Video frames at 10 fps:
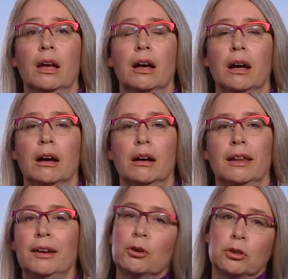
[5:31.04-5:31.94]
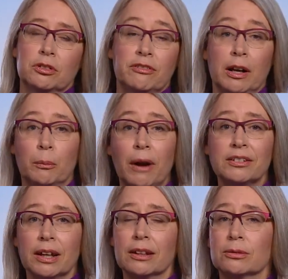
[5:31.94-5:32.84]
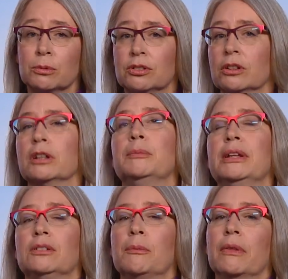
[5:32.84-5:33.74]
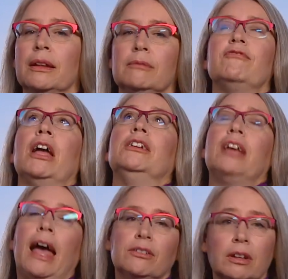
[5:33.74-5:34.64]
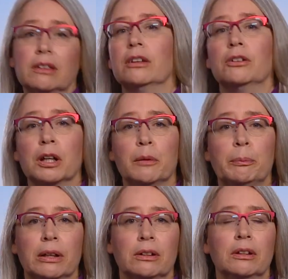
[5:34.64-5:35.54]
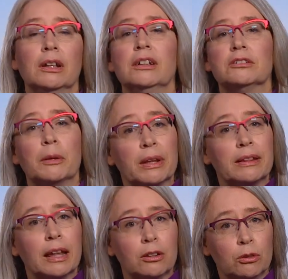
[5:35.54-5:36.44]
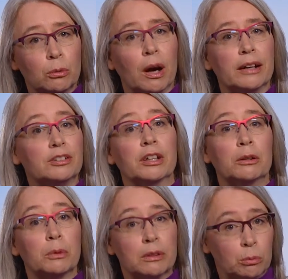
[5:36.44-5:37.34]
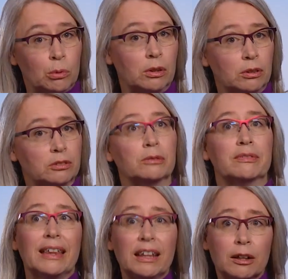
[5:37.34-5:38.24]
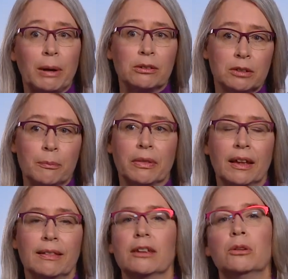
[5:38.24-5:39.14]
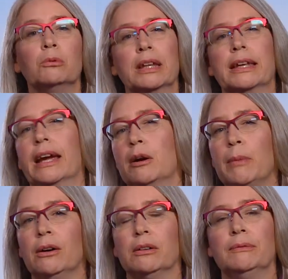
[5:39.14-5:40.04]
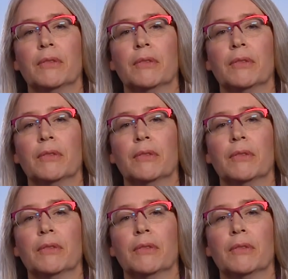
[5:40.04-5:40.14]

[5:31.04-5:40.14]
And then, of course, your final projects, which are going to be something fantastic that you're going to build, something that you want to share with the world. So think about something that you really care about.